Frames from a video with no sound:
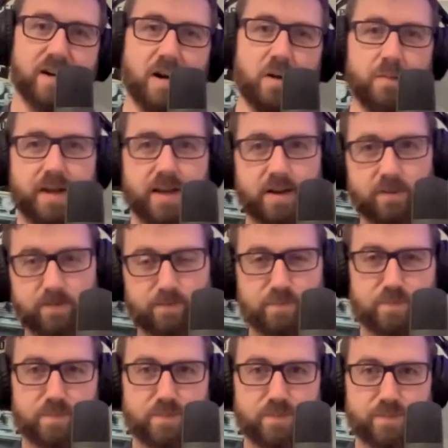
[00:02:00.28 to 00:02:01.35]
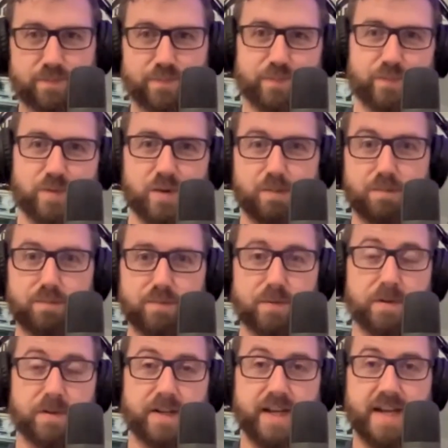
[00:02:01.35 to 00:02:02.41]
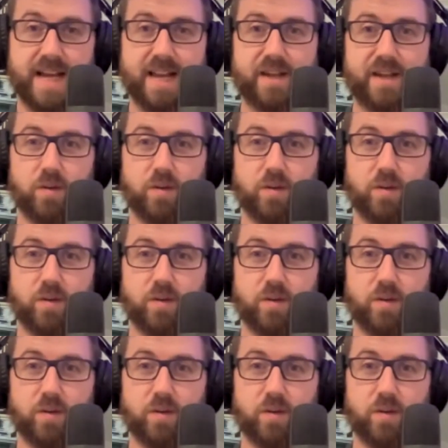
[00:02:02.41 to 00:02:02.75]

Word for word: around me. I could put a nail